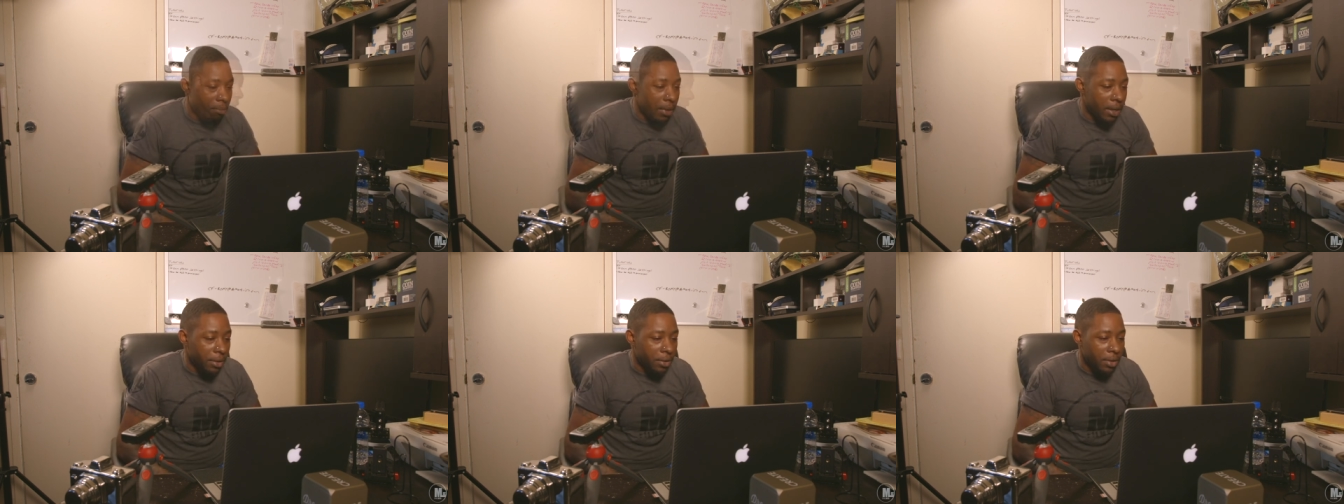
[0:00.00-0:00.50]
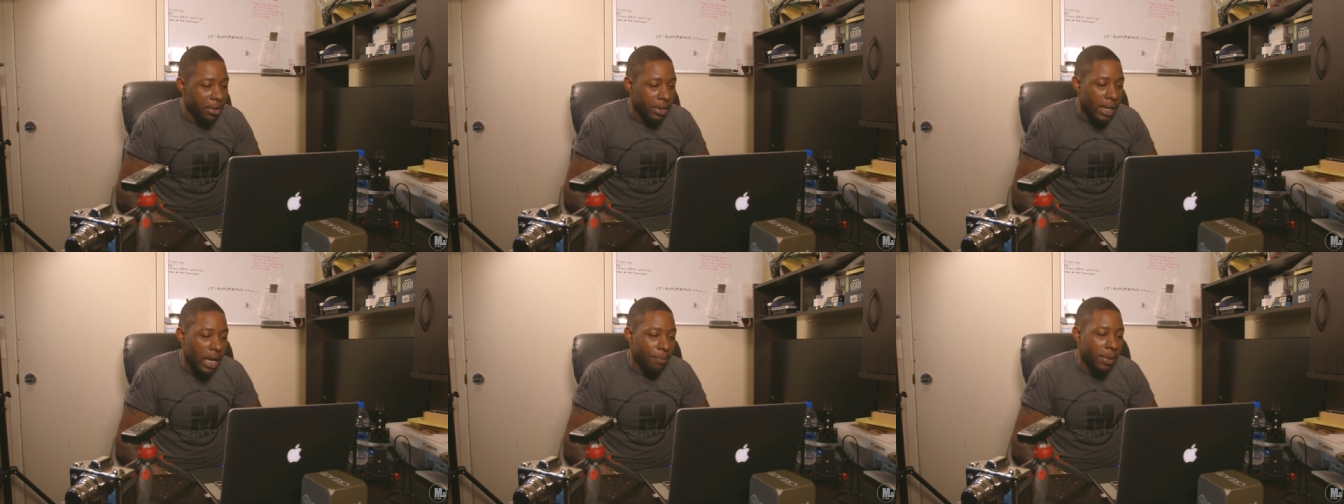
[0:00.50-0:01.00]
But
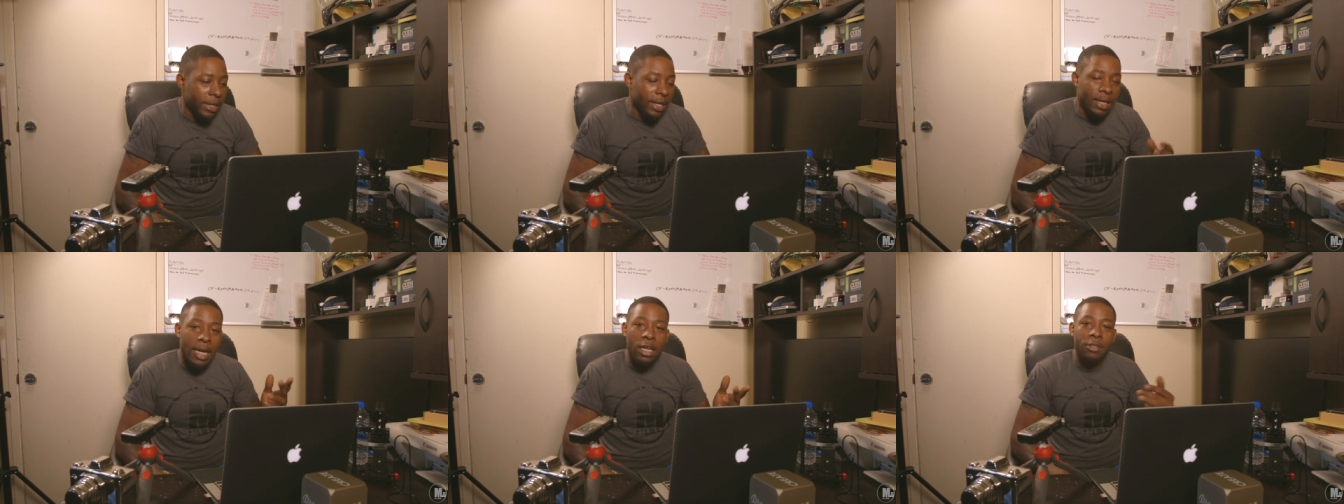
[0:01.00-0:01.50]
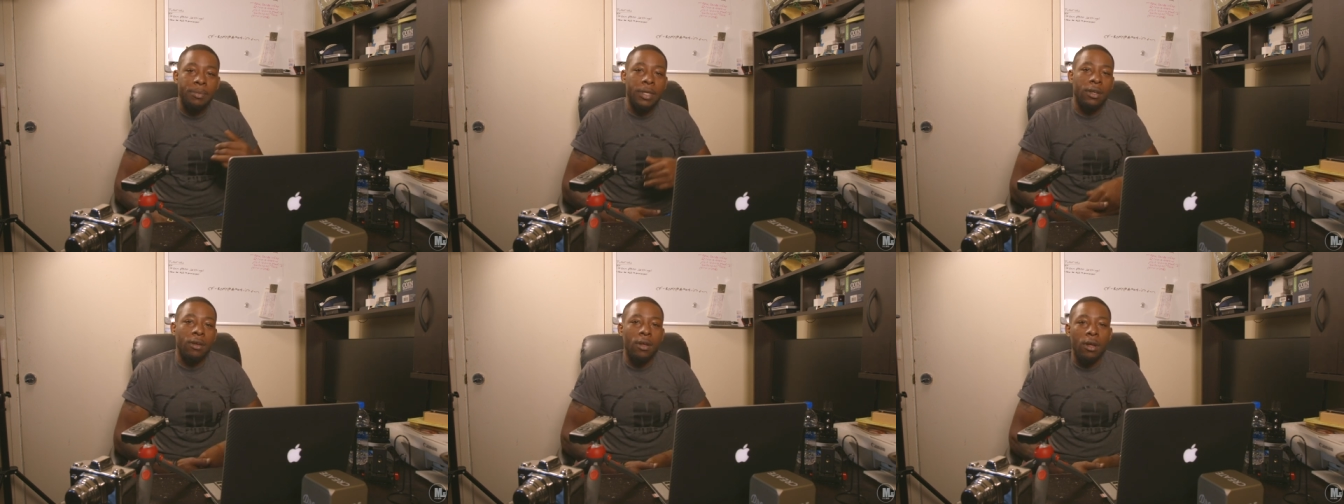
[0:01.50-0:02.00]
yeah, I made the
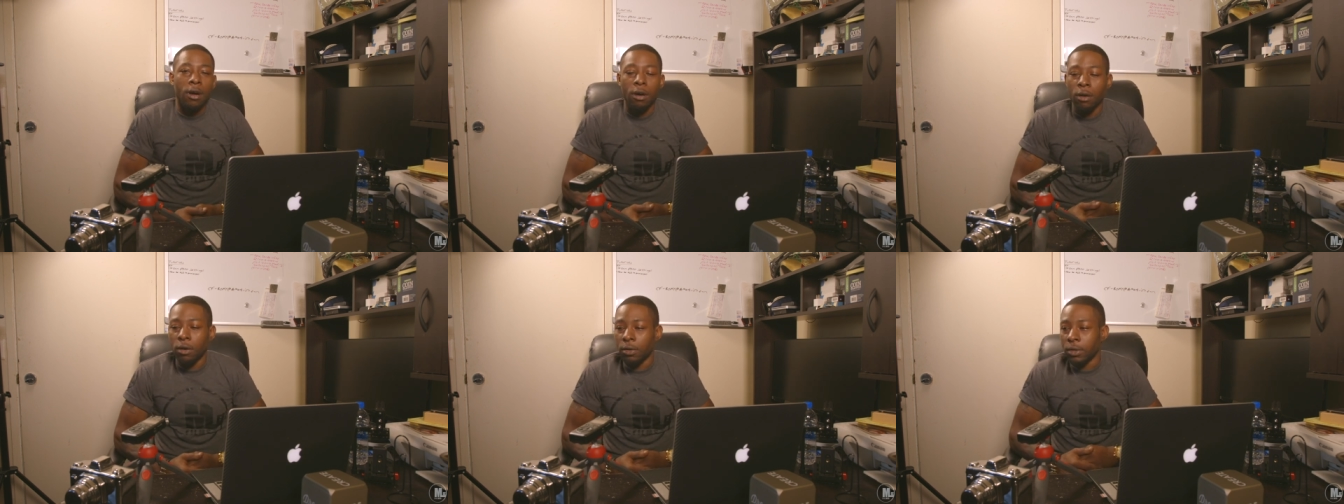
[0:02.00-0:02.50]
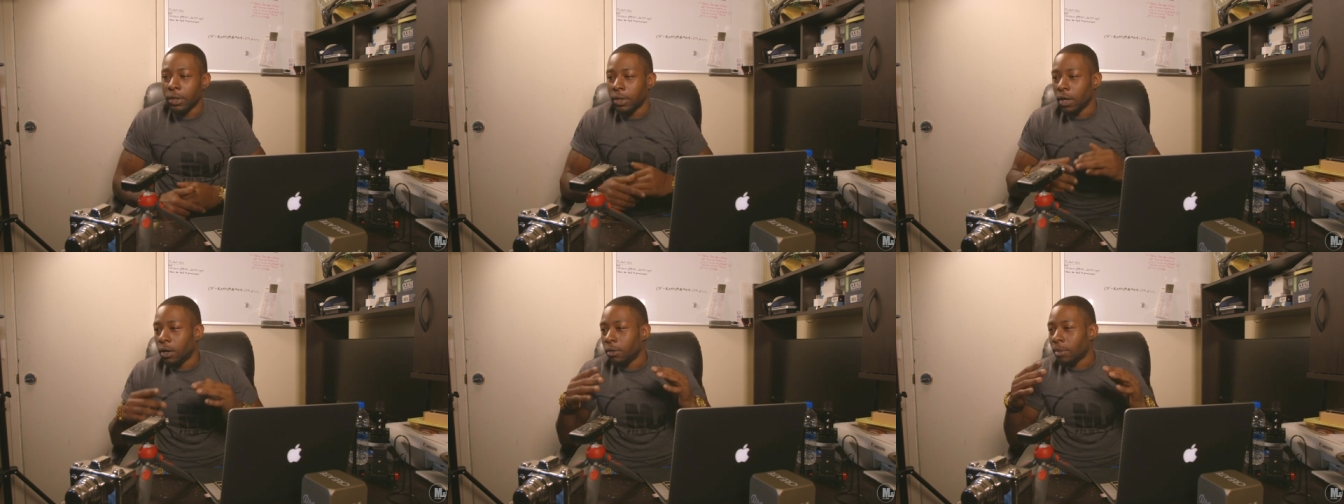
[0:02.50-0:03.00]
announcement on you
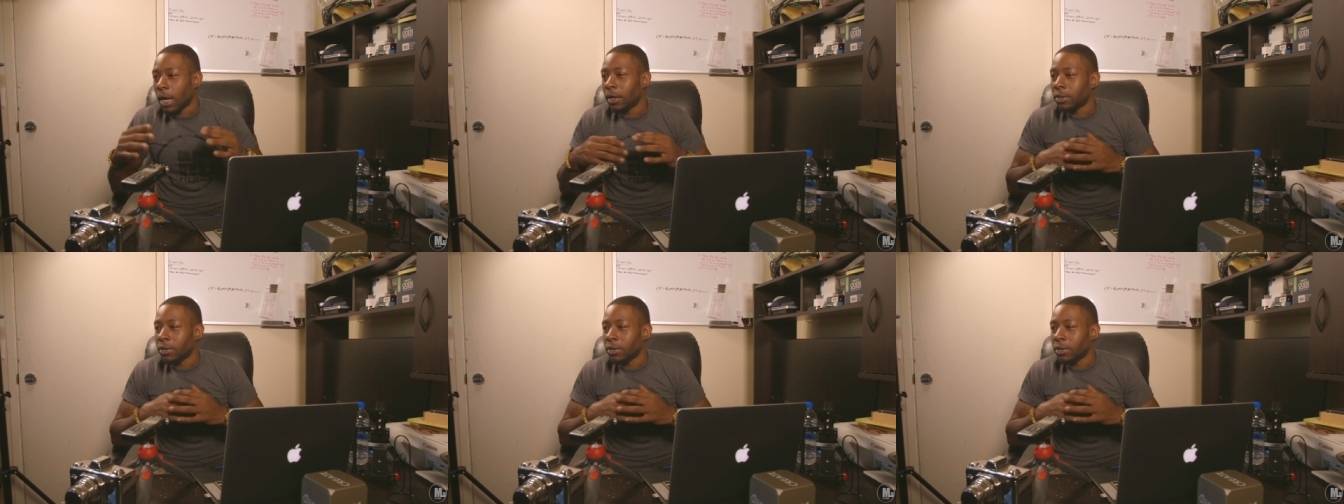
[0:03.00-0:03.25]
know my